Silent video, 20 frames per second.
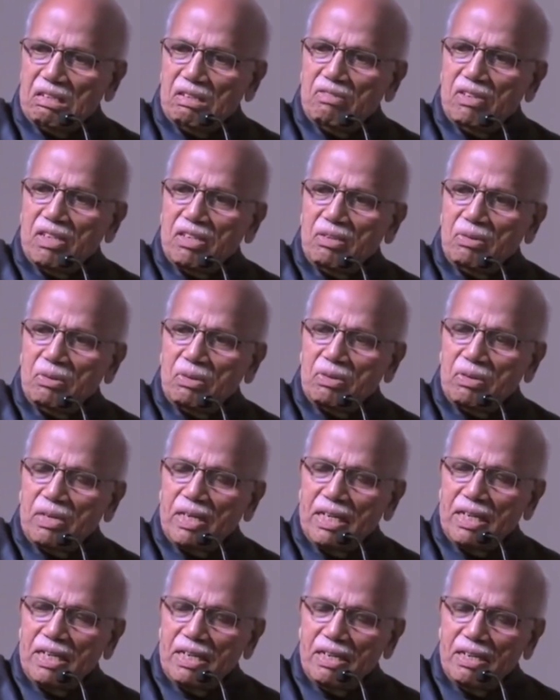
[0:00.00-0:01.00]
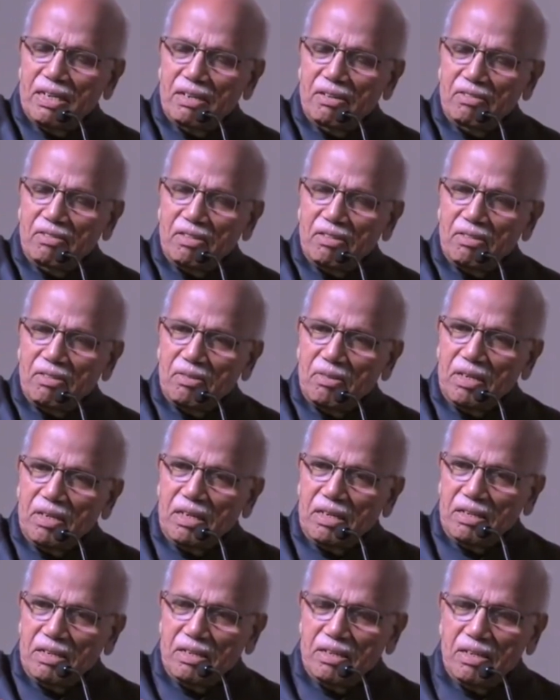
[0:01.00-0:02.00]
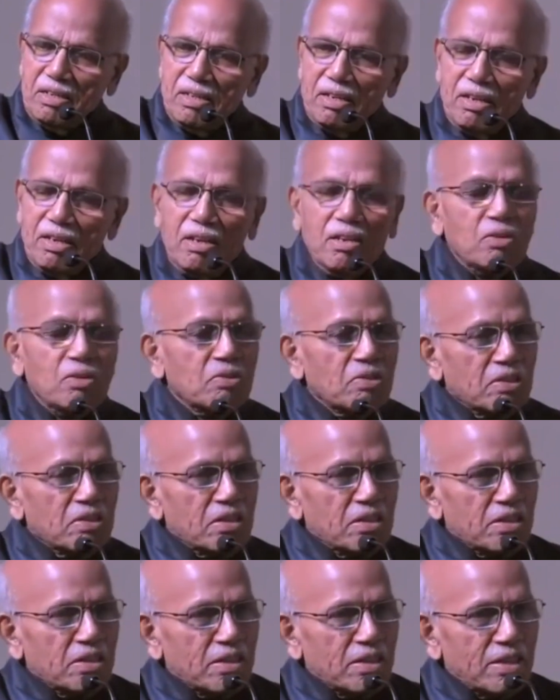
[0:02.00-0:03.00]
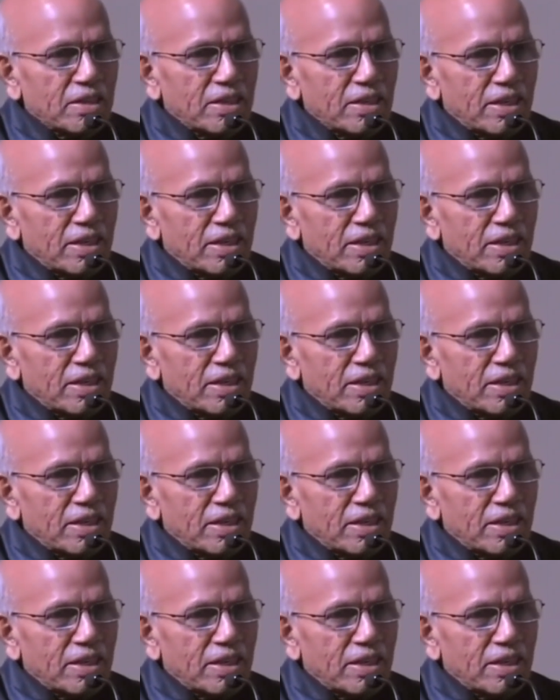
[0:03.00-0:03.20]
How are you today? How are you doing?" "Hello, sir."